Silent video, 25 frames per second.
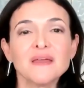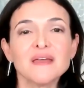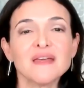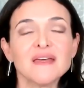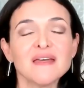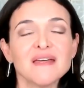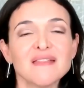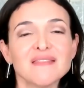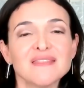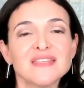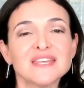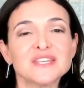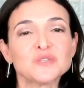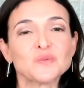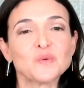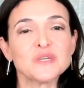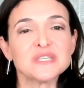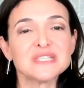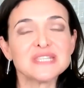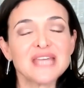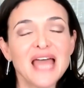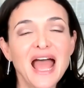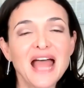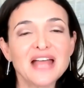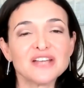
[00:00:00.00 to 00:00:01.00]
This was
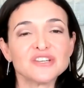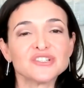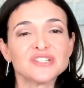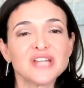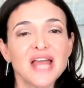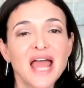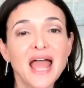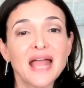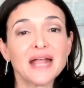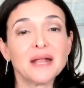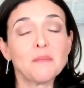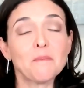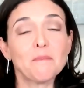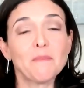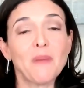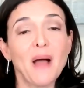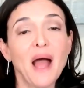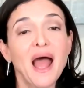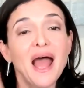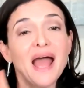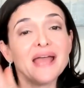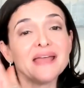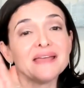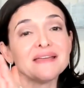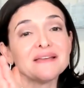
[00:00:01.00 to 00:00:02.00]
hashtag
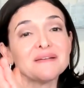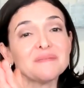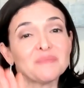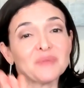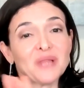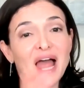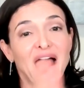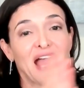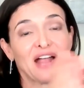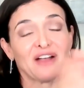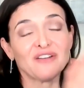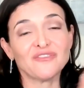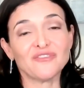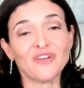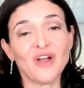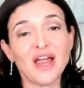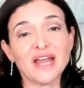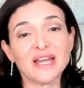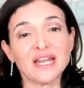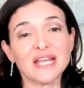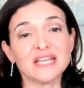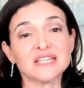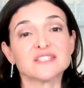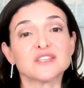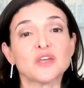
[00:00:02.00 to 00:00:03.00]
Buy Black Friday.
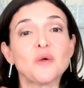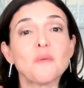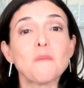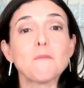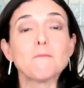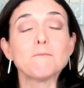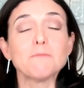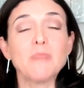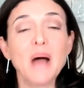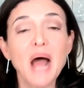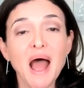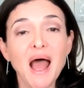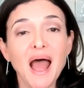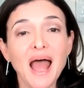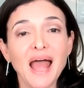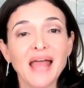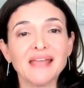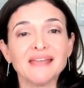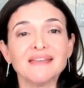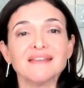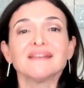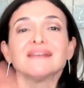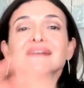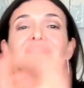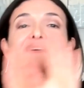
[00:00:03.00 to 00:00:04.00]
So buy
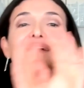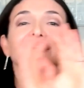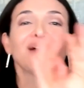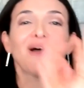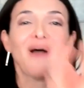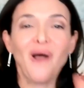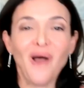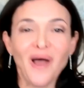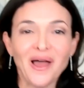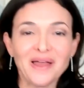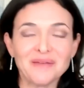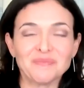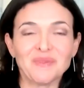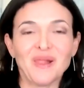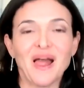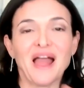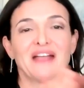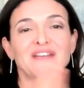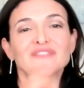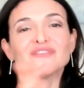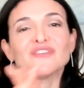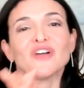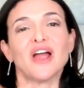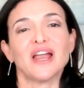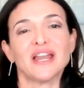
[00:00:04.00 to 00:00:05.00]
on Black
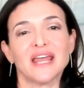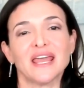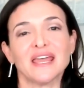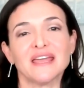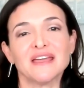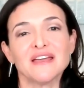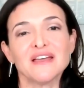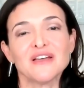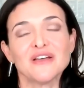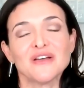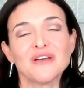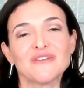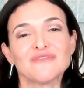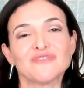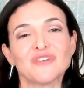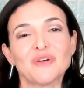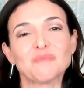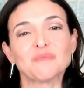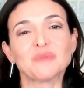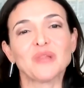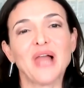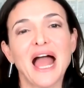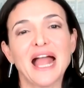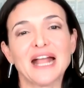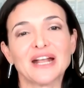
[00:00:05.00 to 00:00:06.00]
Friday from
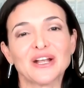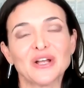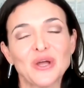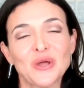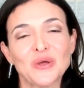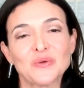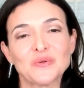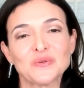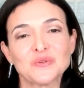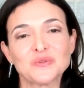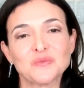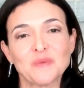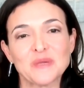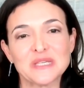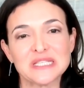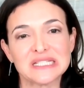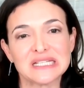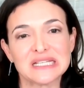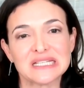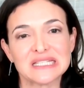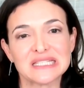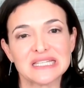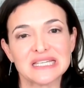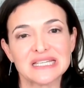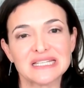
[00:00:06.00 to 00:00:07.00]
Black-owned
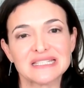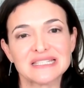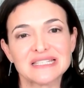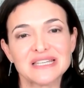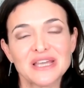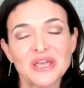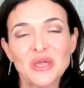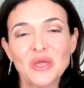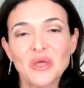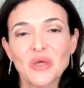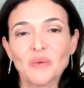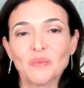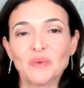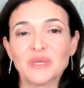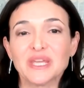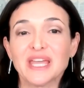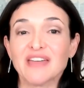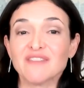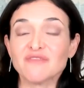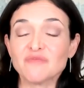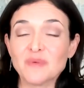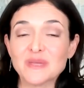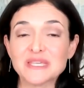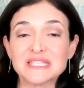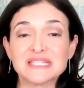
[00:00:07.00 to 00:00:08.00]
businesses. We gave
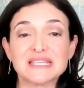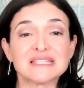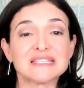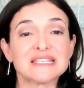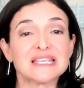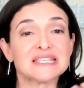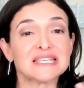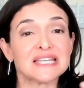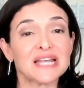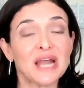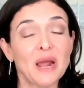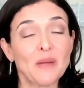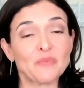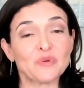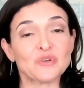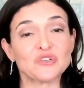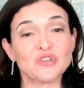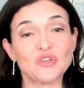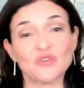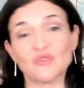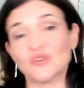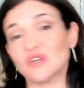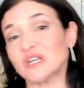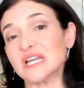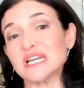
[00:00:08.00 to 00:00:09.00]
businesses an
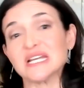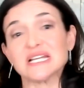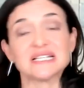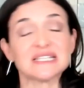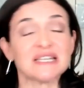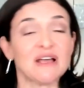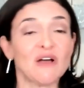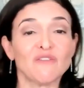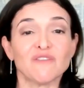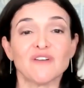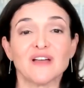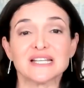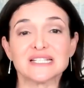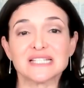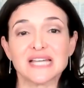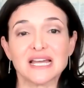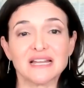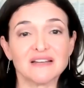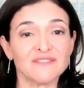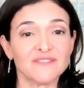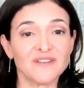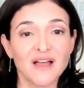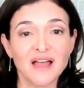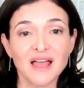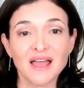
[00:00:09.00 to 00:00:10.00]
opportunity to
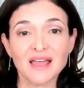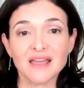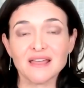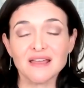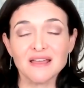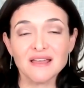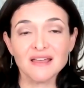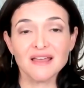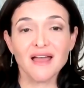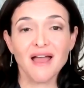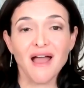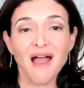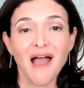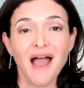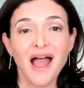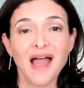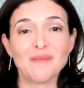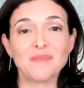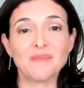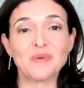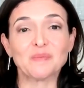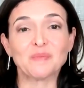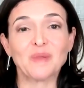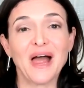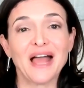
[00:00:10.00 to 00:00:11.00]
self-identify. I'm a
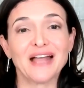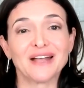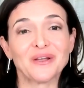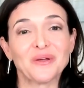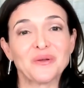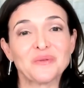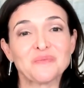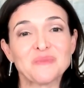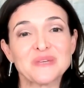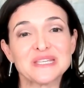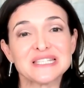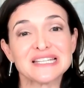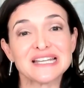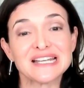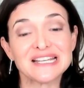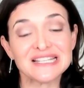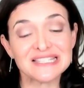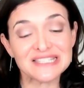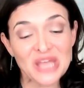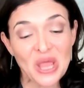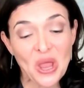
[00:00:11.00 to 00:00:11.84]
Black-owned business.